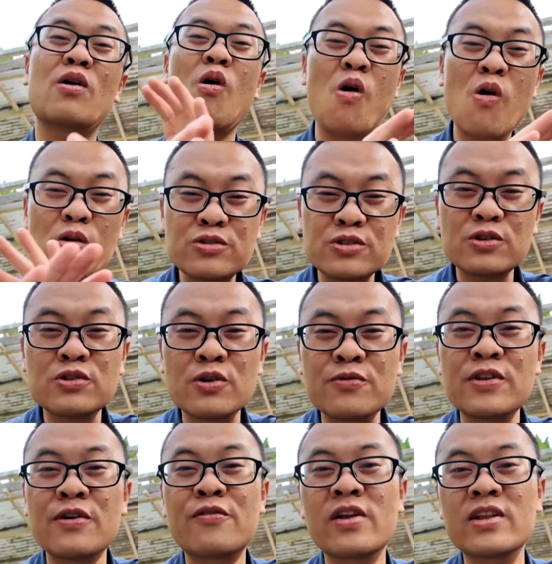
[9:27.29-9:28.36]
all sorts of
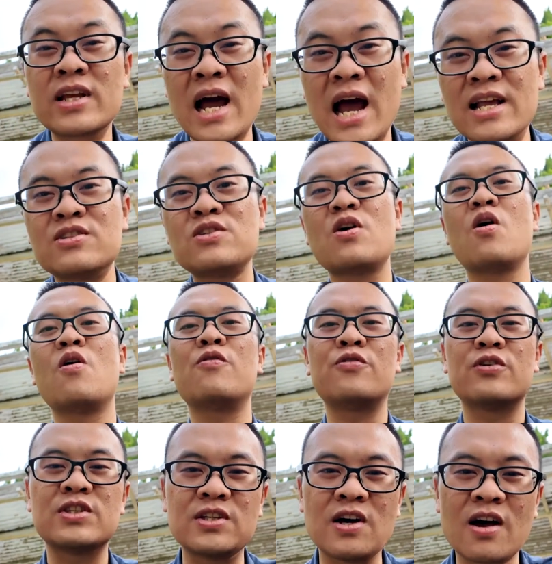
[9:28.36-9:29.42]
different kinds of
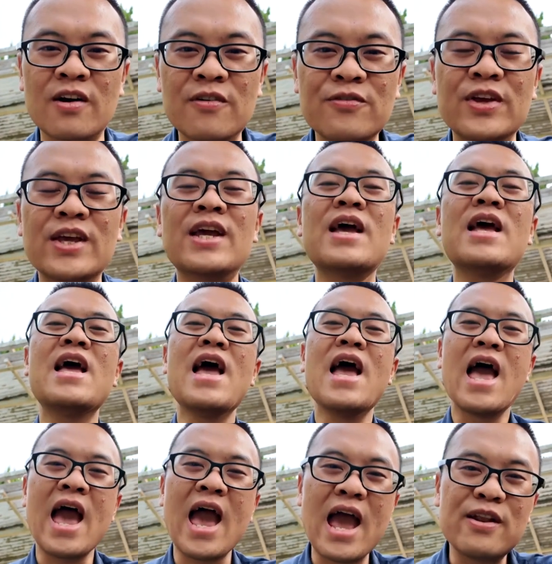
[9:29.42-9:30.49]
photography
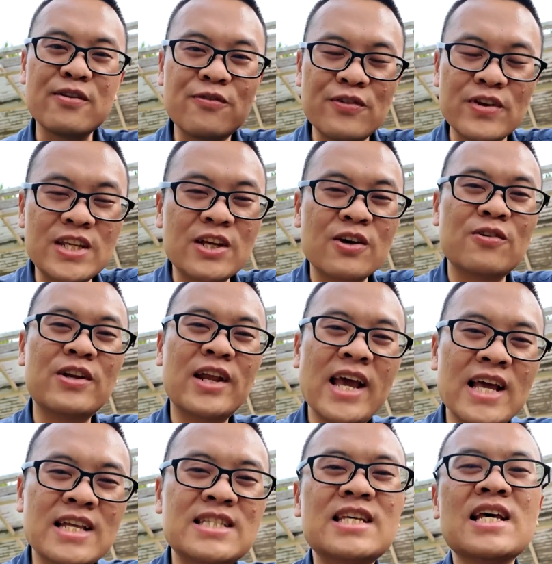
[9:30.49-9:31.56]
and video
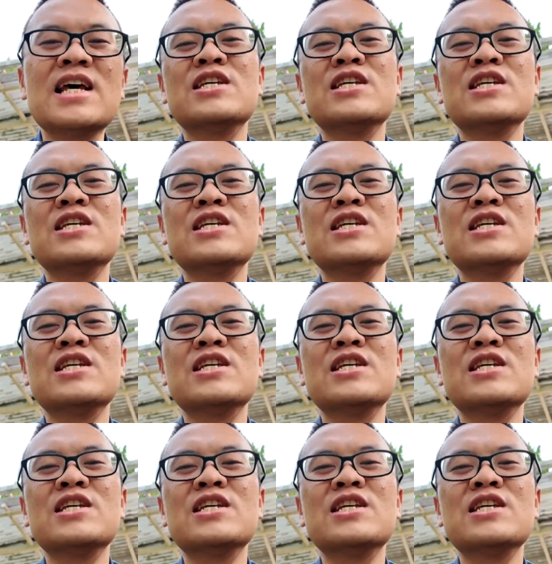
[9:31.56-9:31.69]
needs.